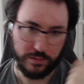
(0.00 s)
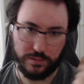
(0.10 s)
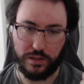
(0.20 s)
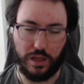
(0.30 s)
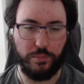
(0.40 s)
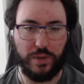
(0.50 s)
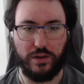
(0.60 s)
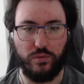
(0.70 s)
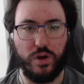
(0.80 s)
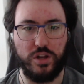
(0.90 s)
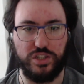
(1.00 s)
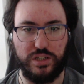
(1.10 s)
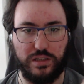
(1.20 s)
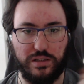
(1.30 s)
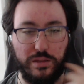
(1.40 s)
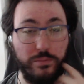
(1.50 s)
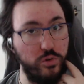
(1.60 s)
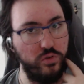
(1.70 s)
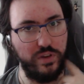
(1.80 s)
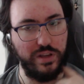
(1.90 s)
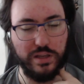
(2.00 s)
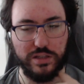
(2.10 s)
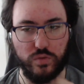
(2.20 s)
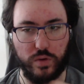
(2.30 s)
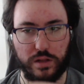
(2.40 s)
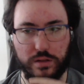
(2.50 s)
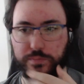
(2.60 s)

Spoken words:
I plan on watching the movie as well.